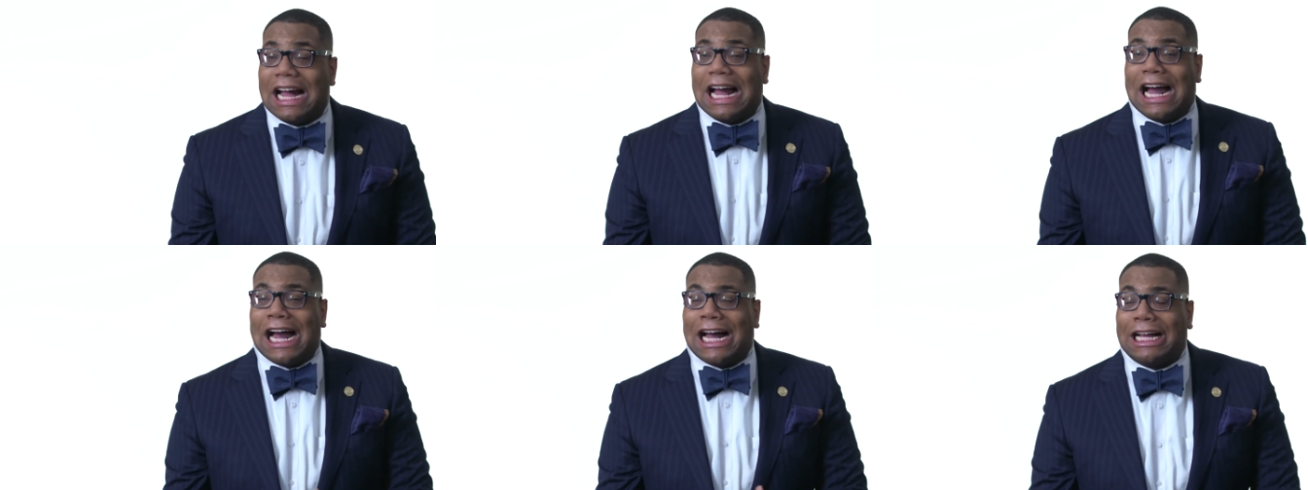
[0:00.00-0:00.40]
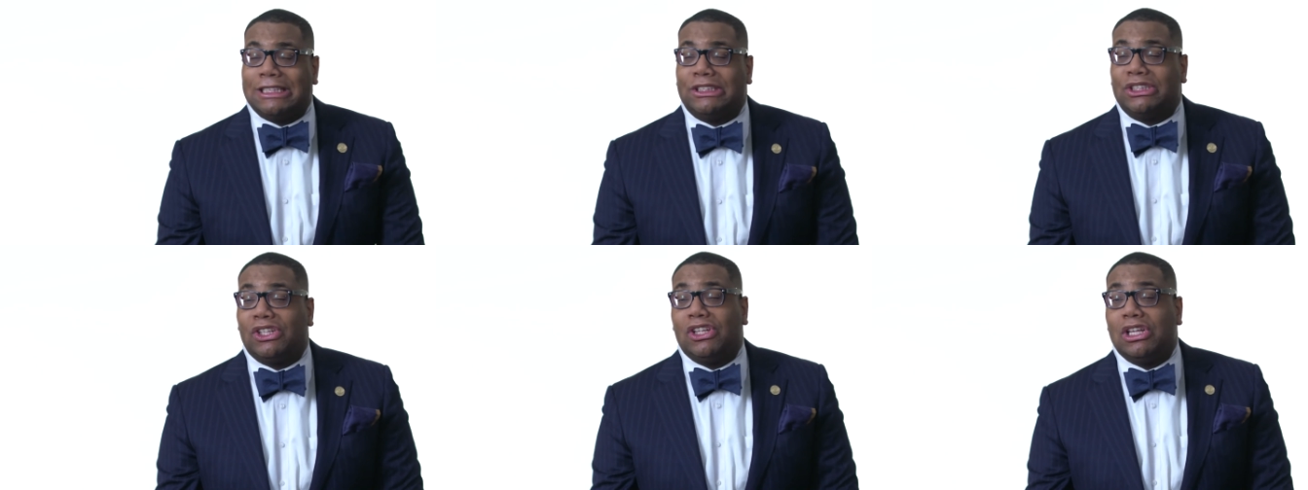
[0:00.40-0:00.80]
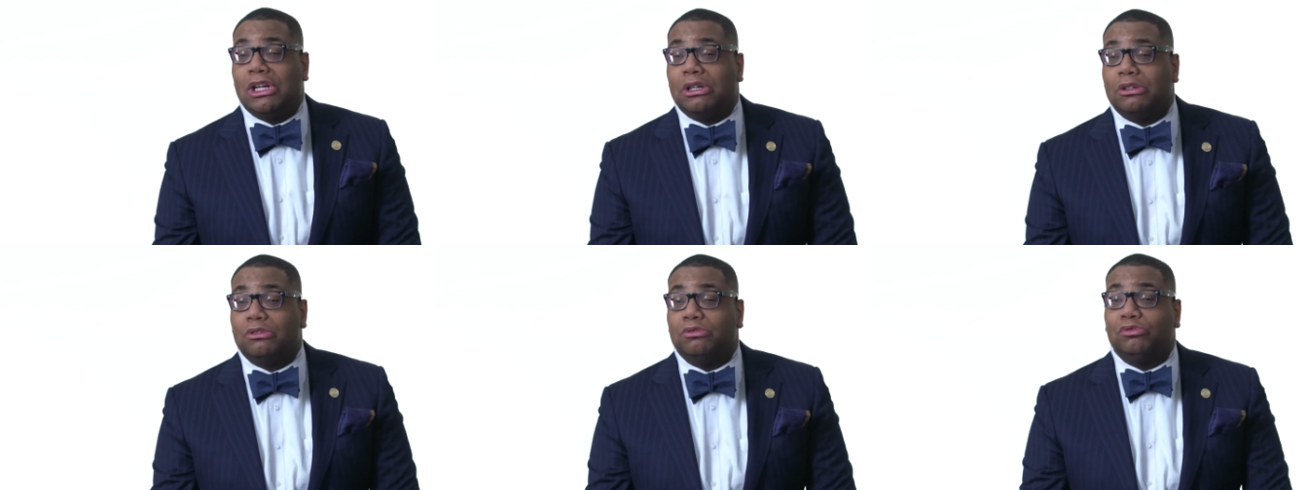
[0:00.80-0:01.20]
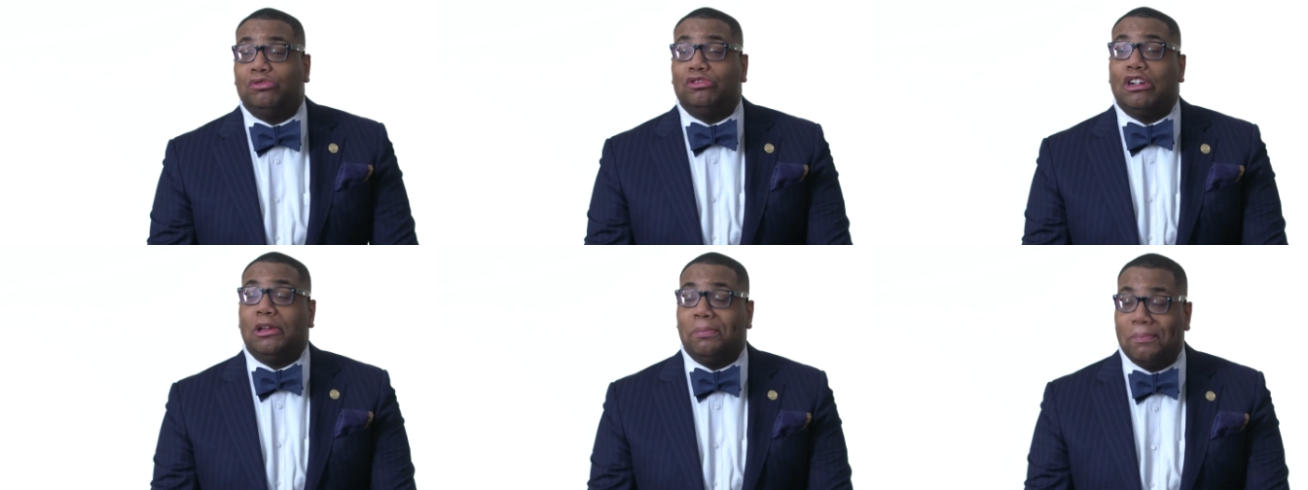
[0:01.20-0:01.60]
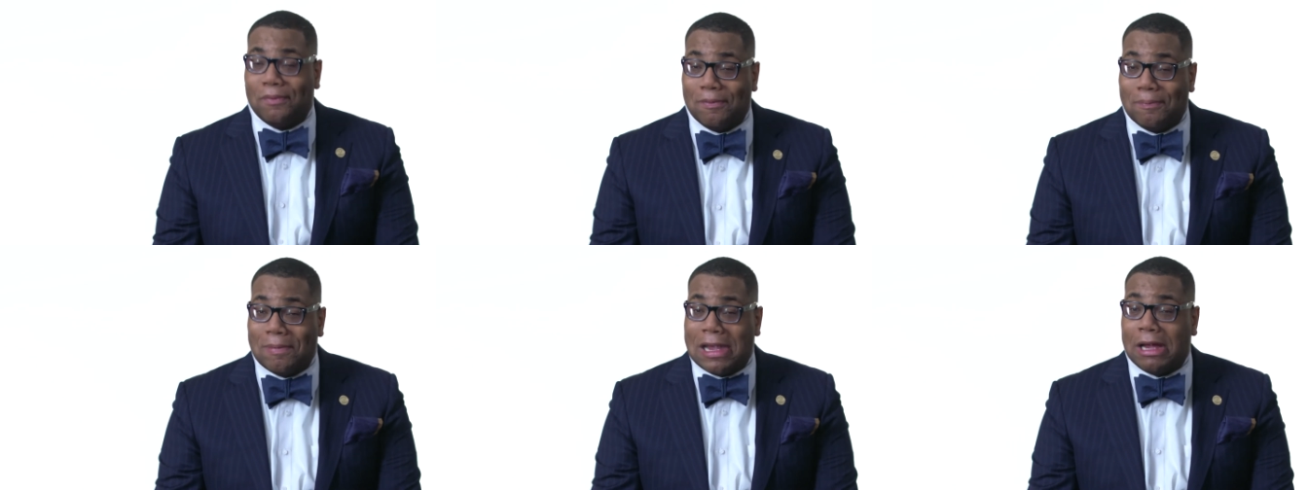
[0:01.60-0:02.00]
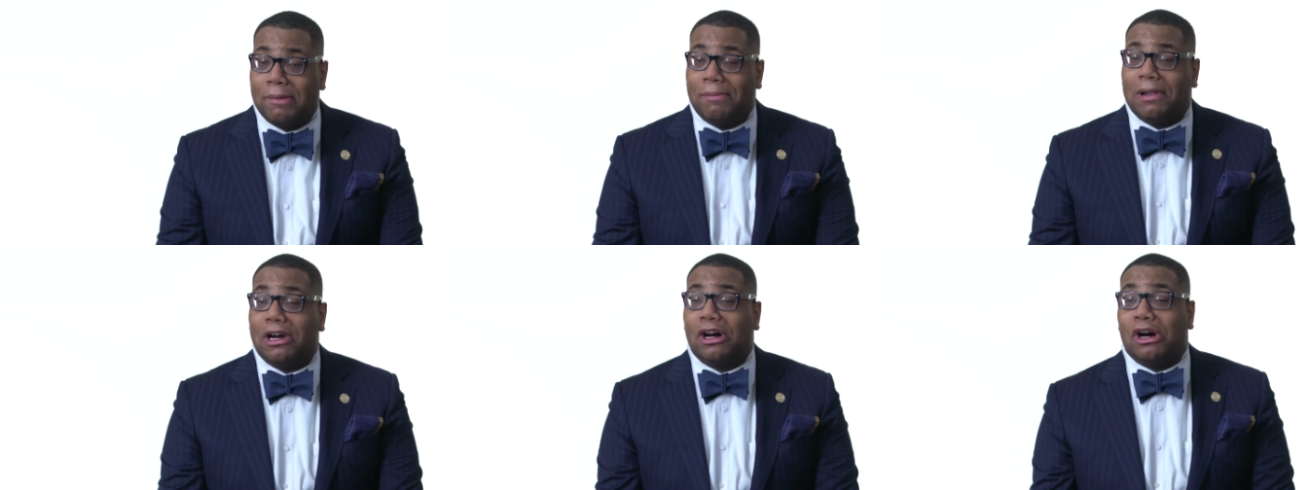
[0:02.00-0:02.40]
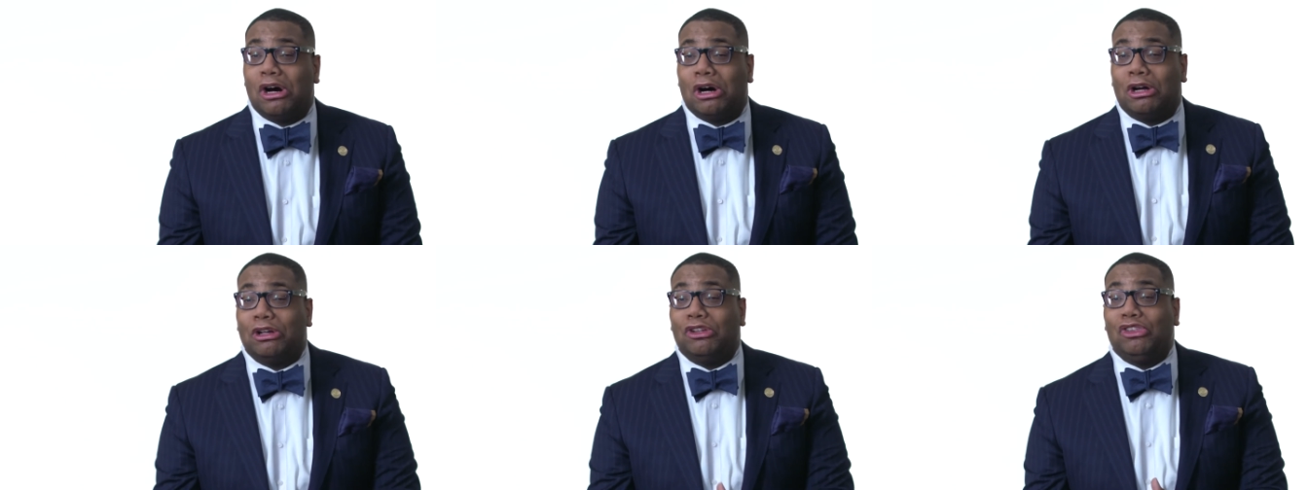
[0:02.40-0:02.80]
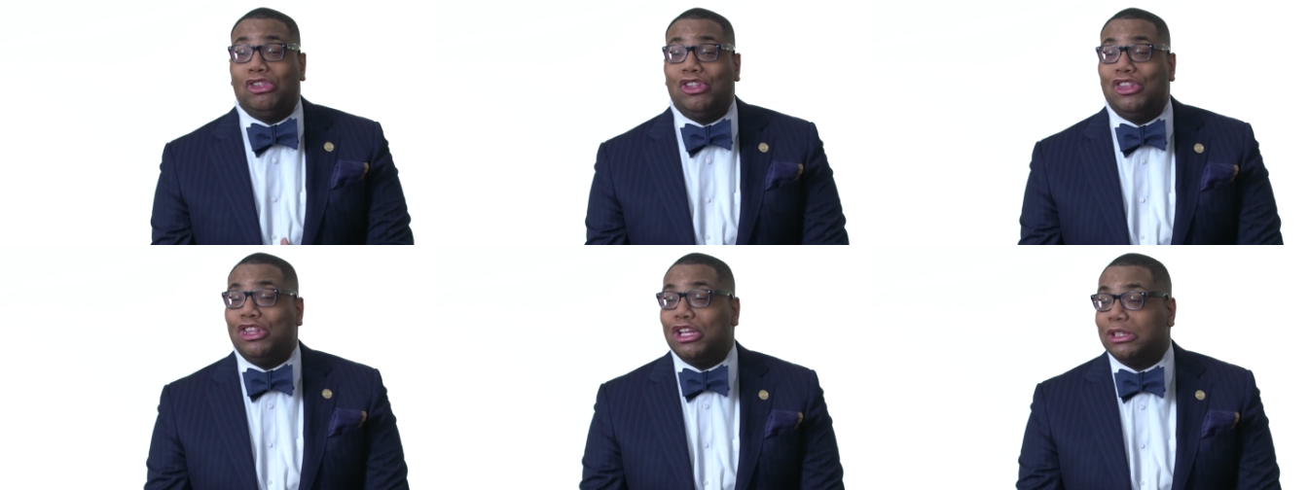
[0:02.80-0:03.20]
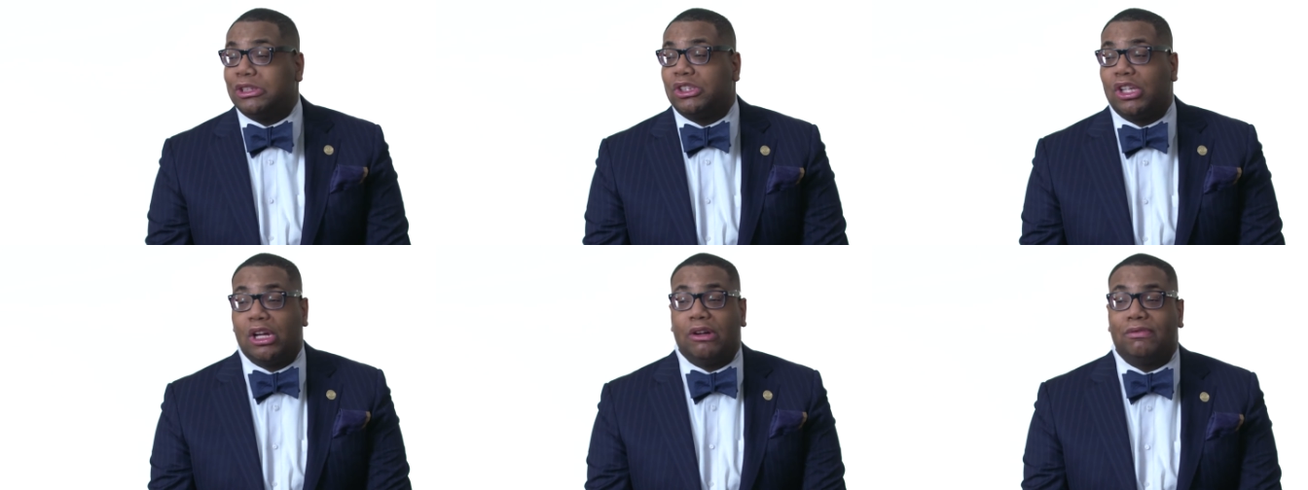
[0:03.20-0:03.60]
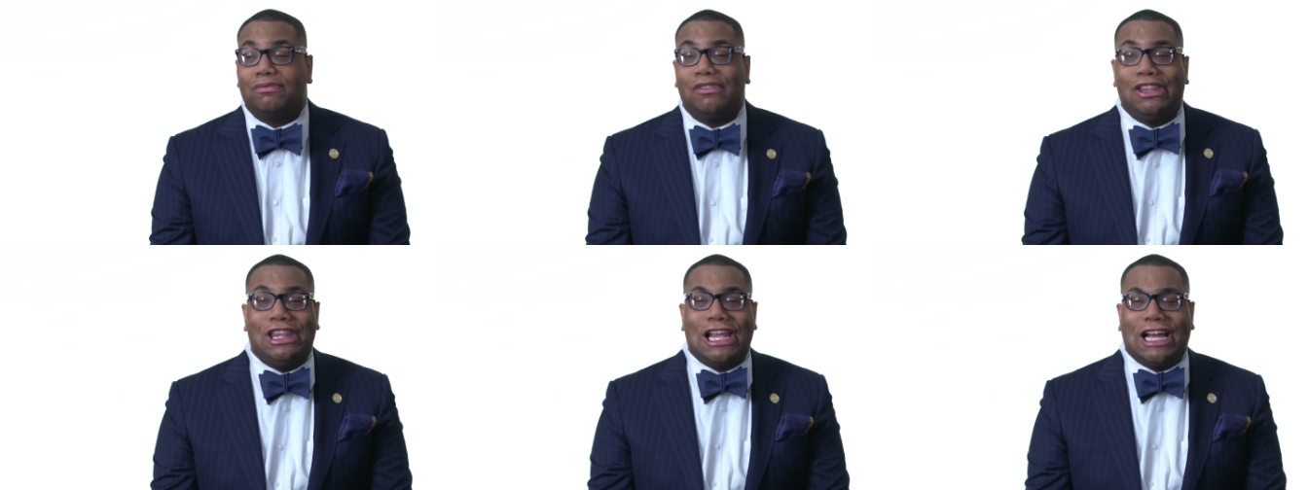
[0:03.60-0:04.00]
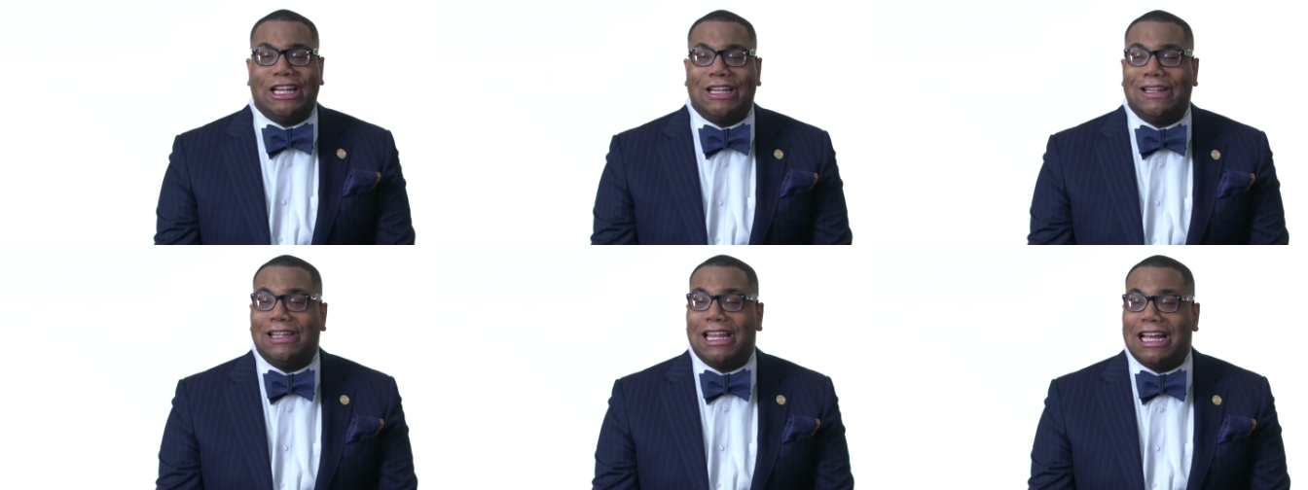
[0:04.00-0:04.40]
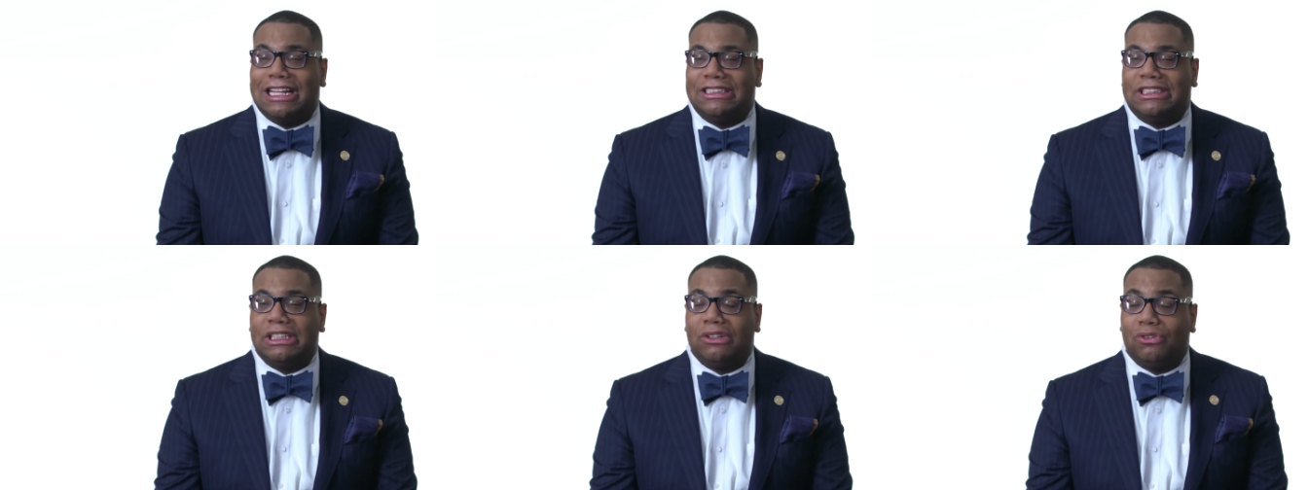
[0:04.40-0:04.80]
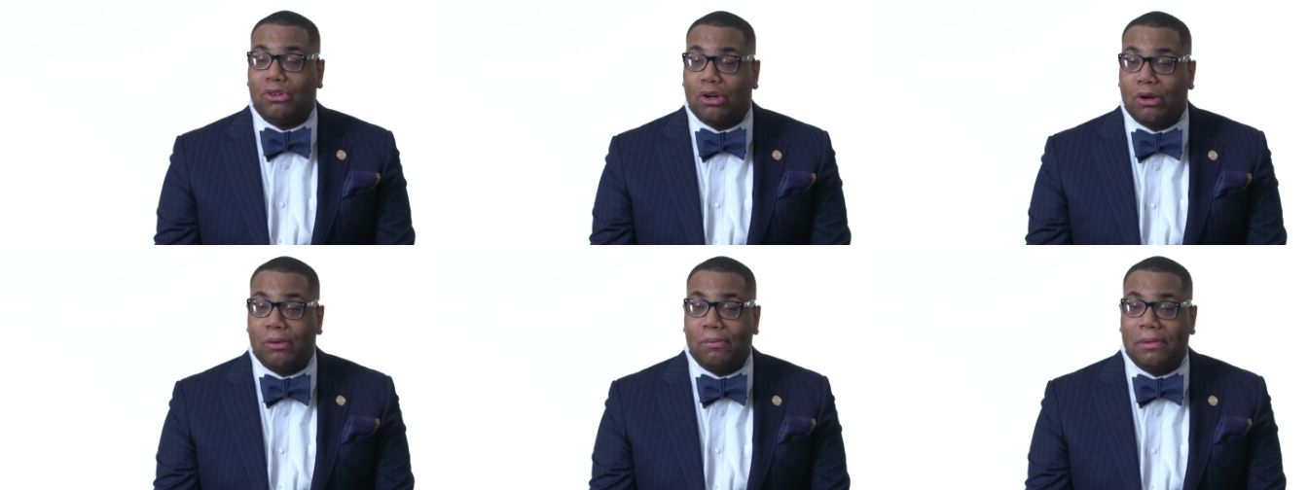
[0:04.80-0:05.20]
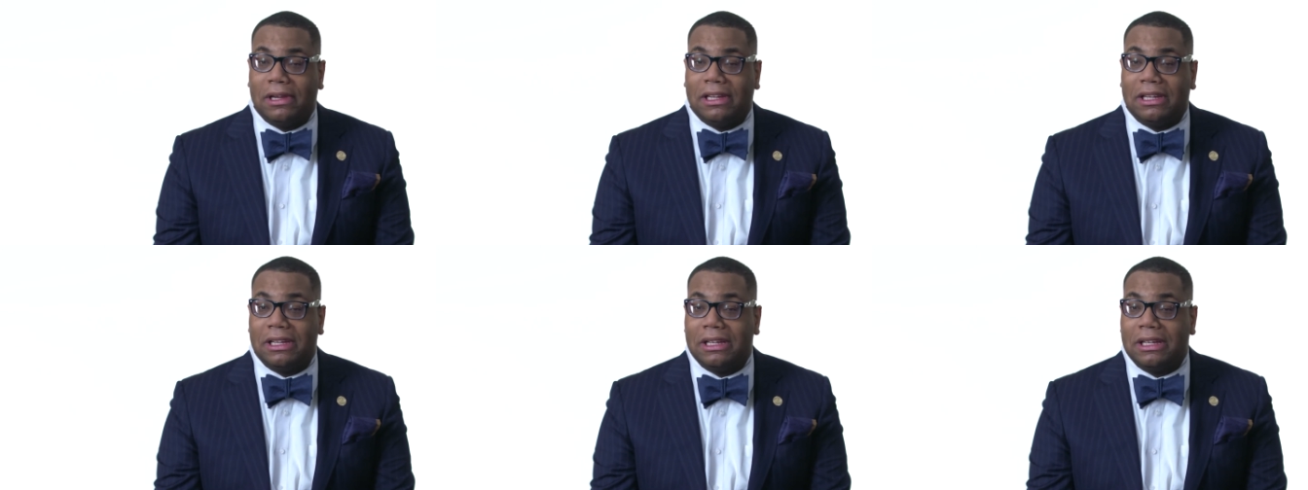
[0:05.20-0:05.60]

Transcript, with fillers: I still remember all the stuff that that she taught me.